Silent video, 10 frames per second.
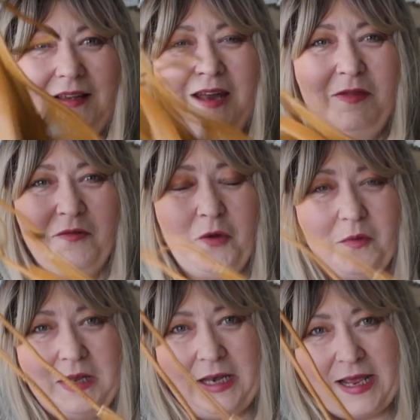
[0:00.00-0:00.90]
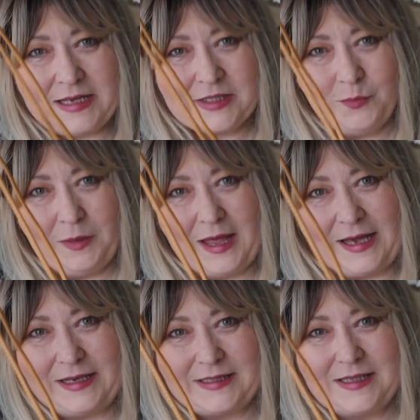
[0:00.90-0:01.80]
Now they've got the lace up
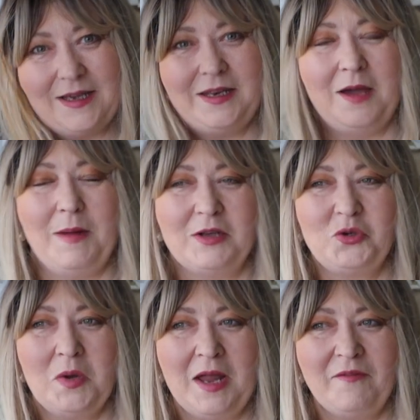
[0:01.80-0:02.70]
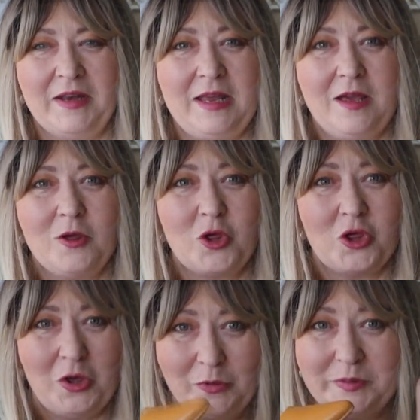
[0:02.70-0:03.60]
legs. Now I don't have any
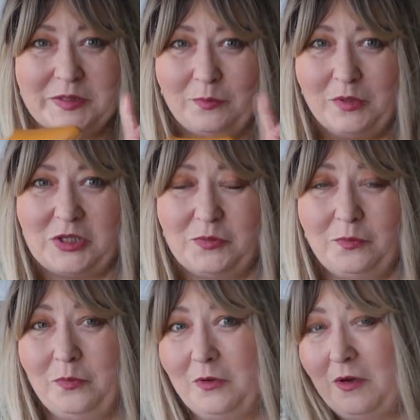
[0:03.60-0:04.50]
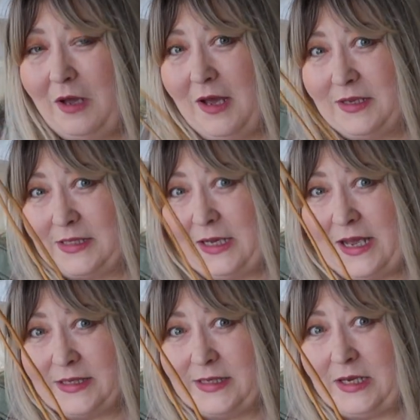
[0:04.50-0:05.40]
shoes which is
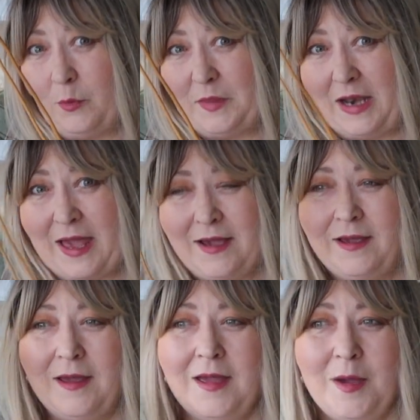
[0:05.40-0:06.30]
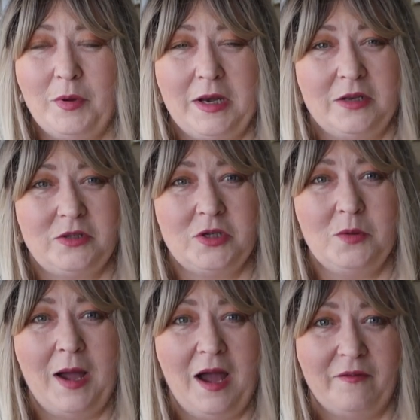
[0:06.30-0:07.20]
lacy up the leg, but I
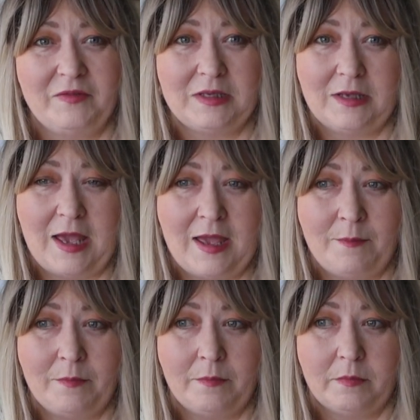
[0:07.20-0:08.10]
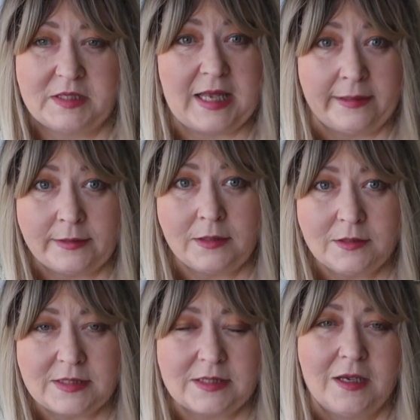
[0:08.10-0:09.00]
do have um,
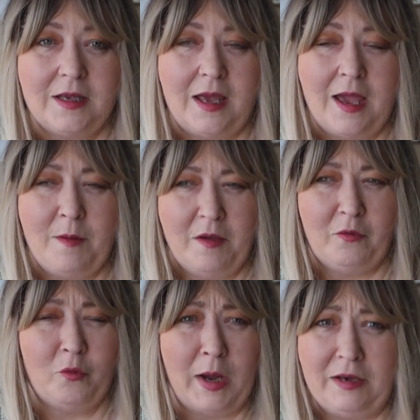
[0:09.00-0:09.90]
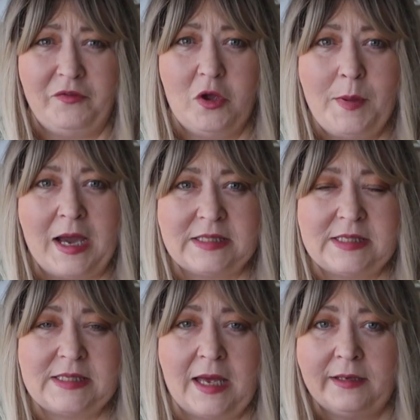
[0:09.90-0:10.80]
sandals, uh, quite a few
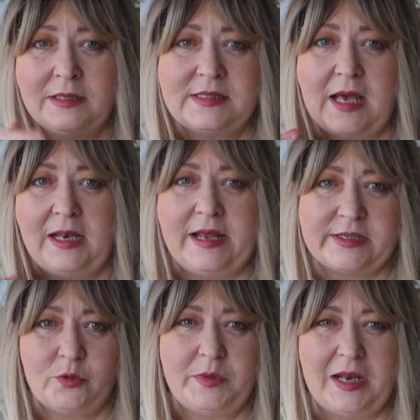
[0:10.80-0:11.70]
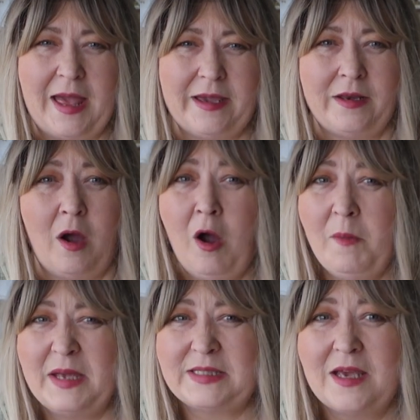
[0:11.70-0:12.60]
pairs of sandals that lace up your leg, and I
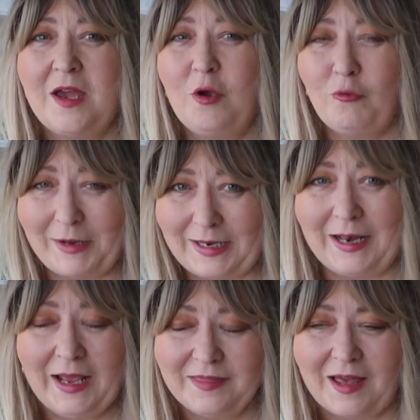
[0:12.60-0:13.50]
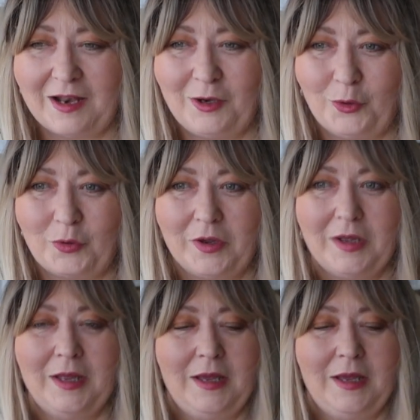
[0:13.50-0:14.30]
always really like that look.